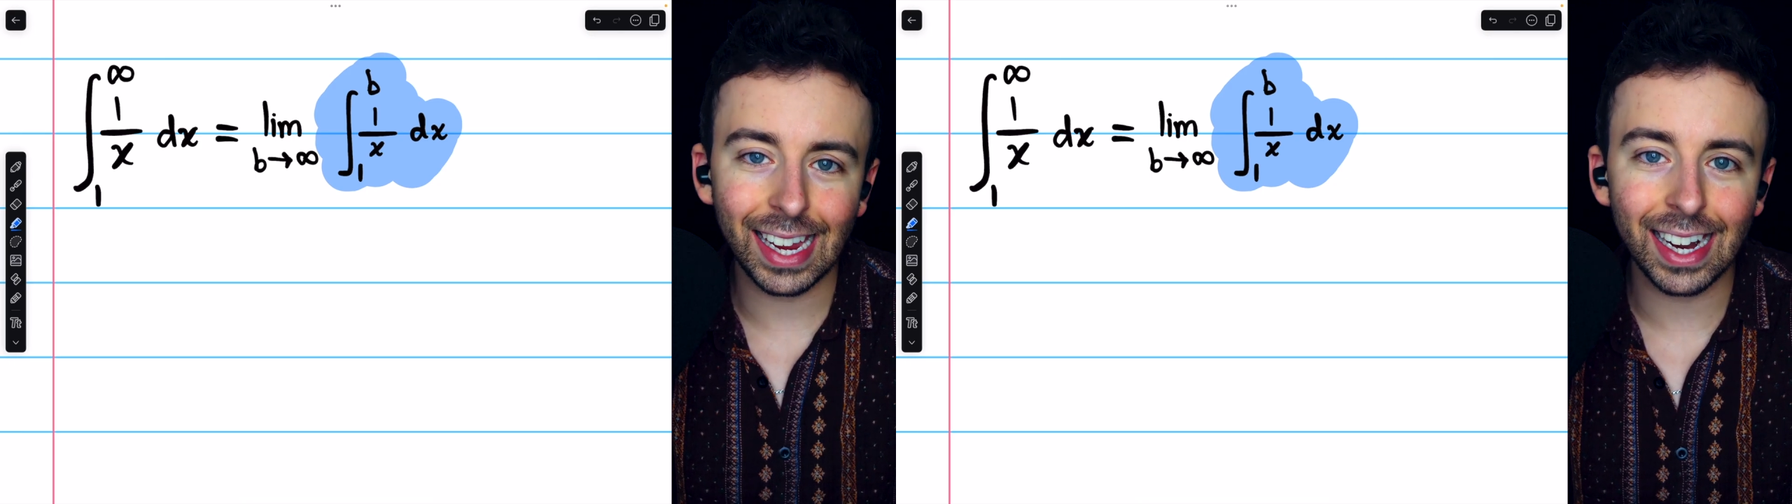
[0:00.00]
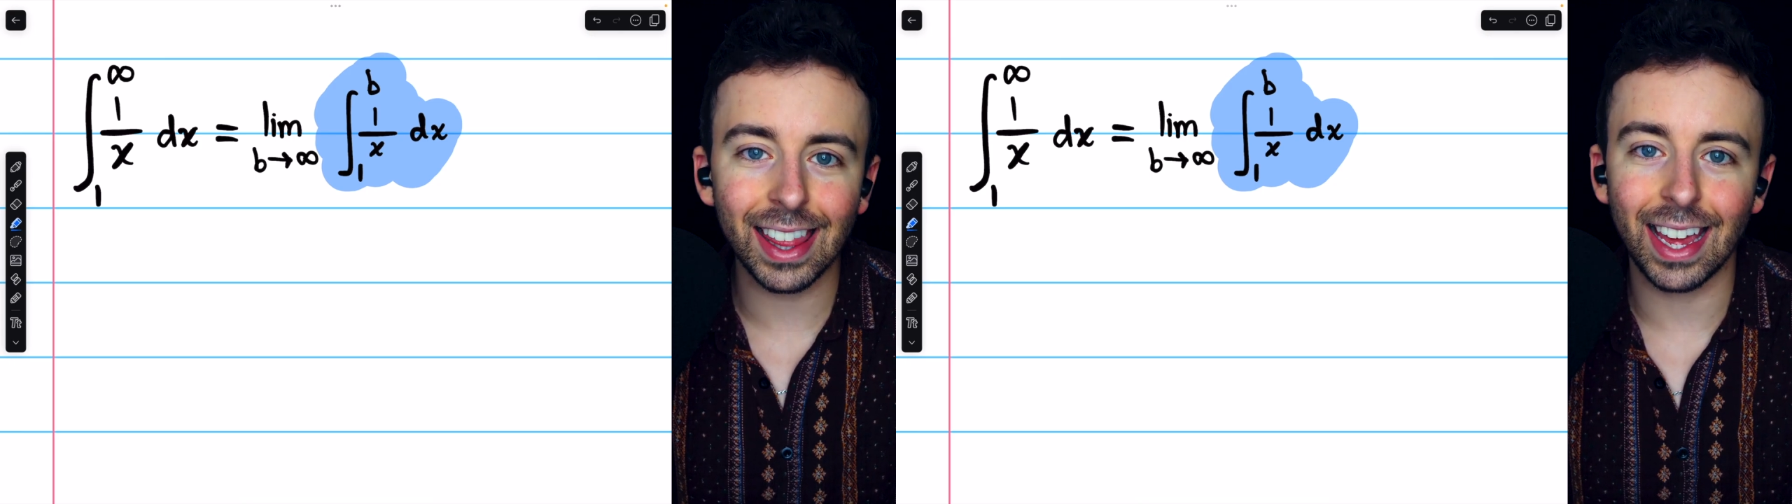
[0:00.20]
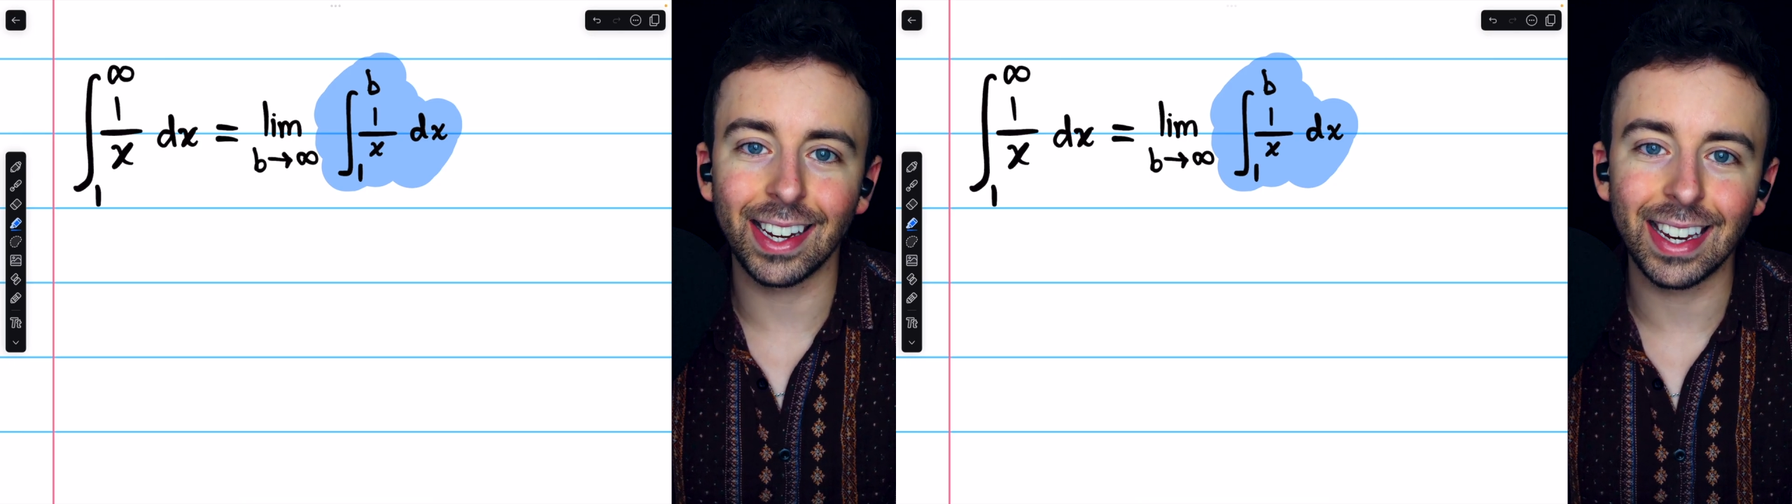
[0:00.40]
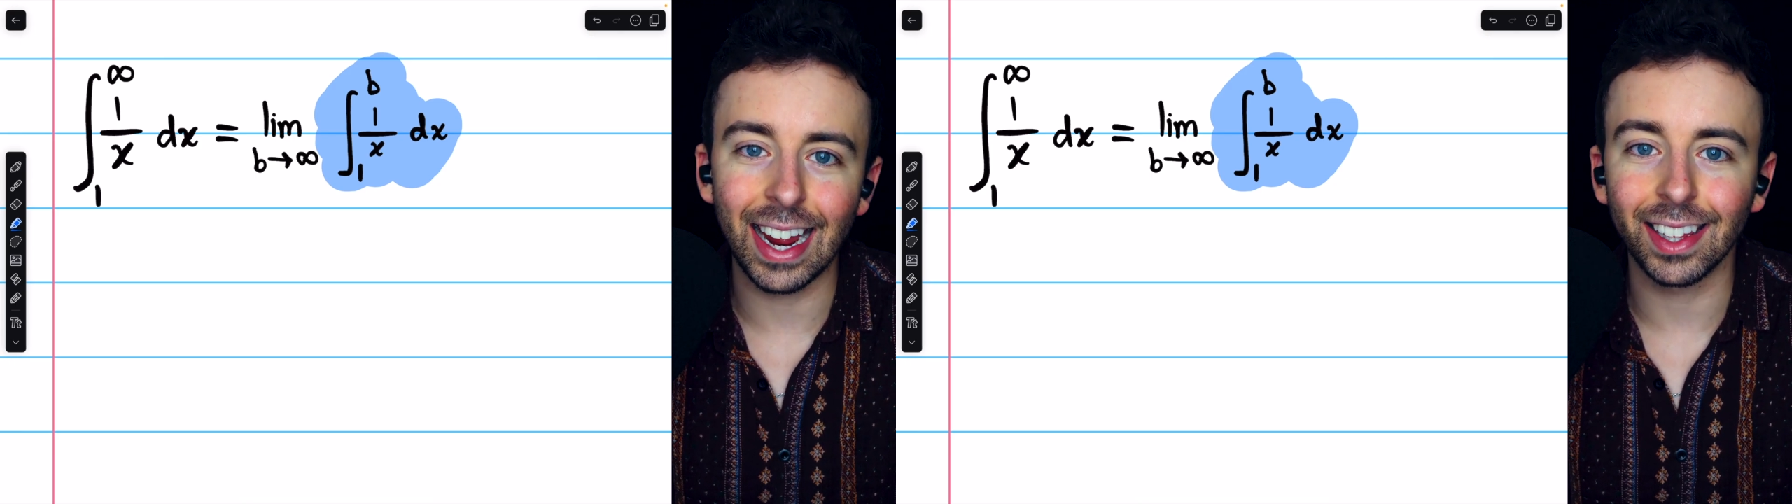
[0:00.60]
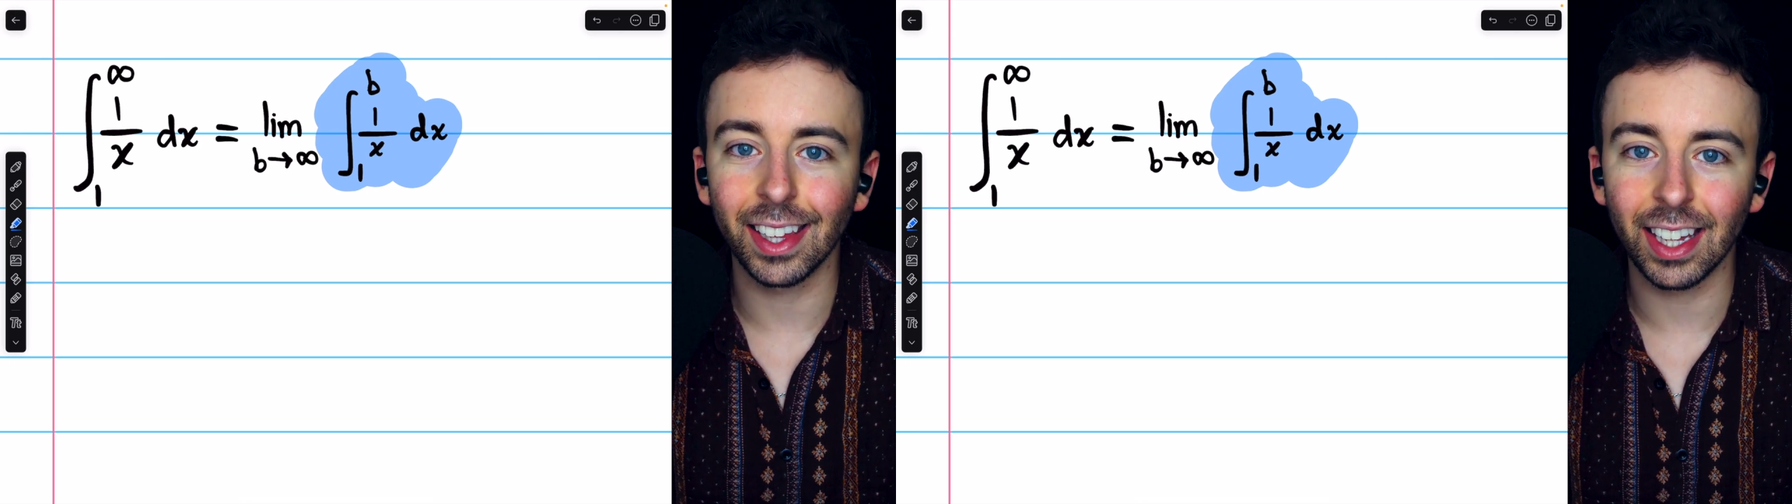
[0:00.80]
and then
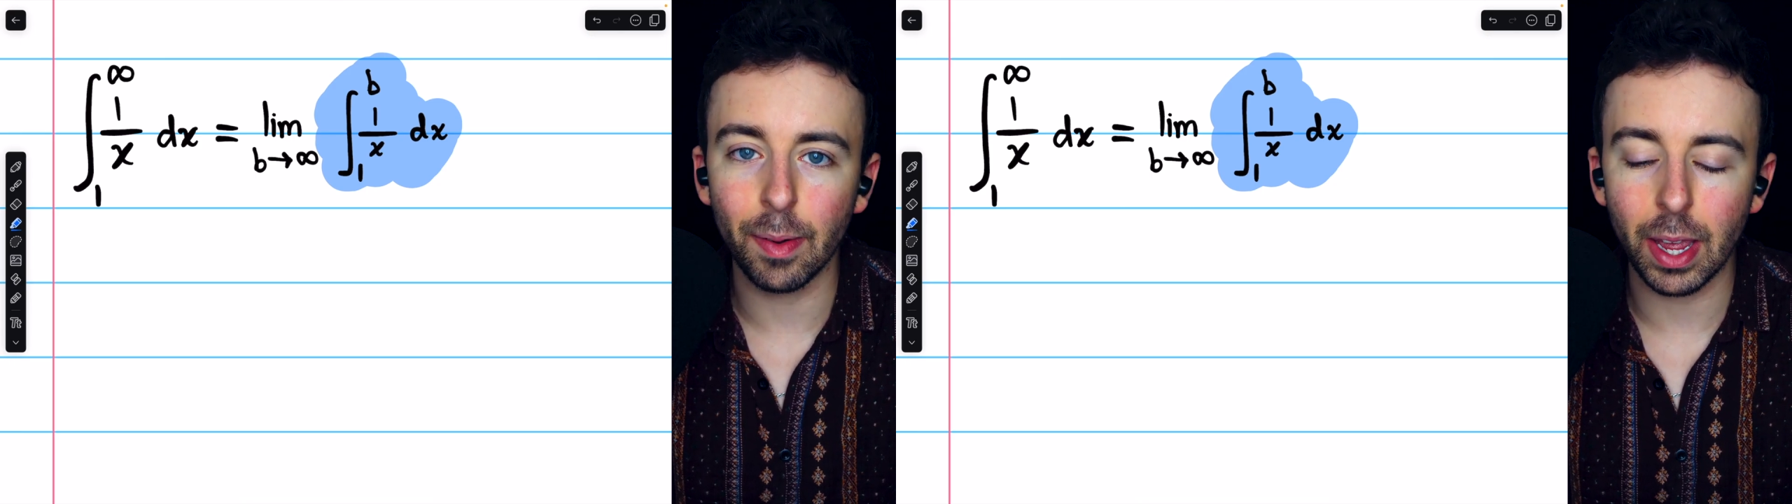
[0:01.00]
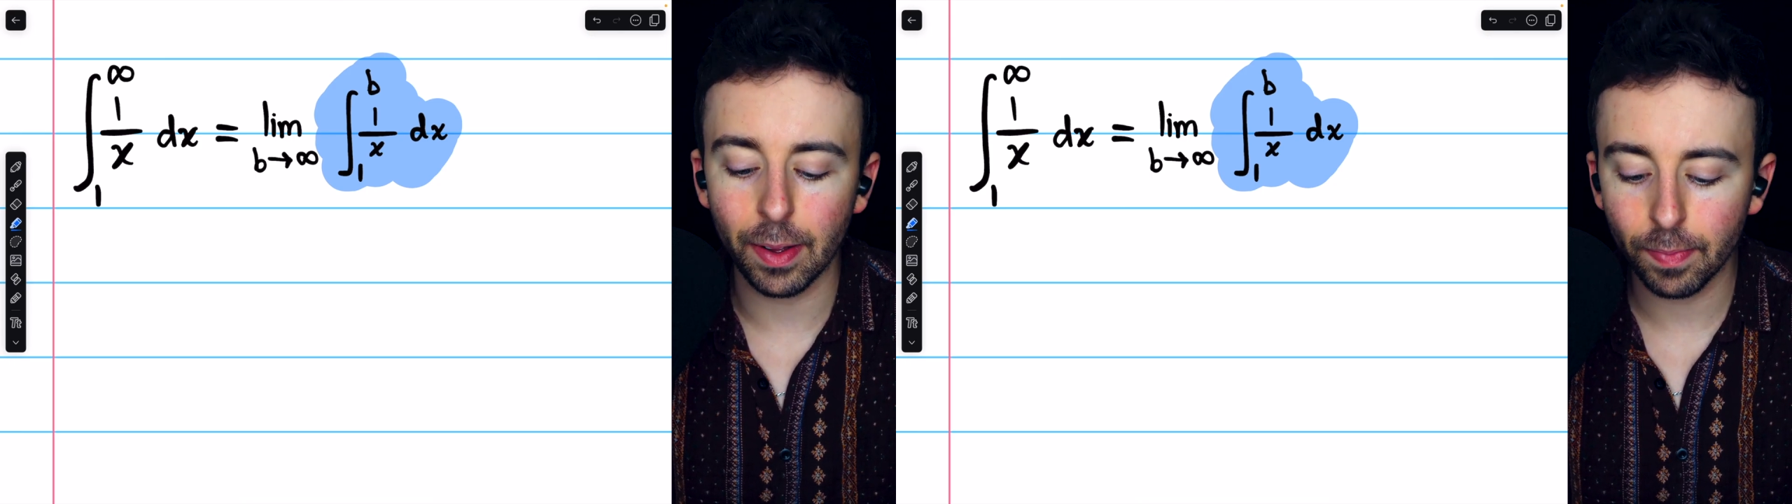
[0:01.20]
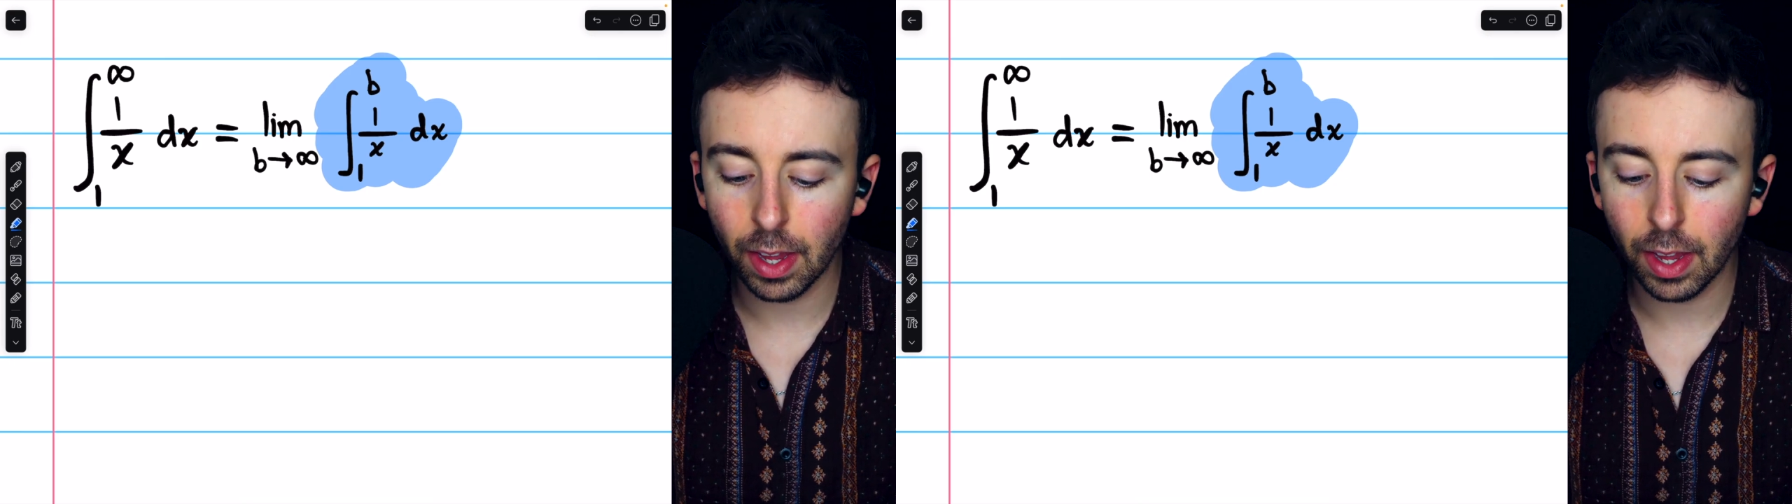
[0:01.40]
take the limit.